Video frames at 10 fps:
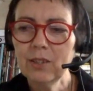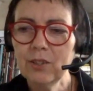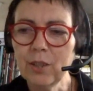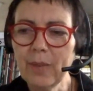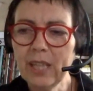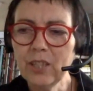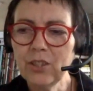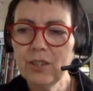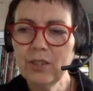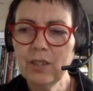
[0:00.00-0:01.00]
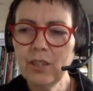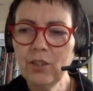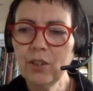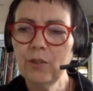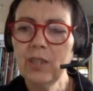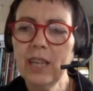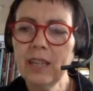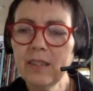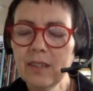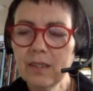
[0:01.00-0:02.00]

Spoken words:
to make, that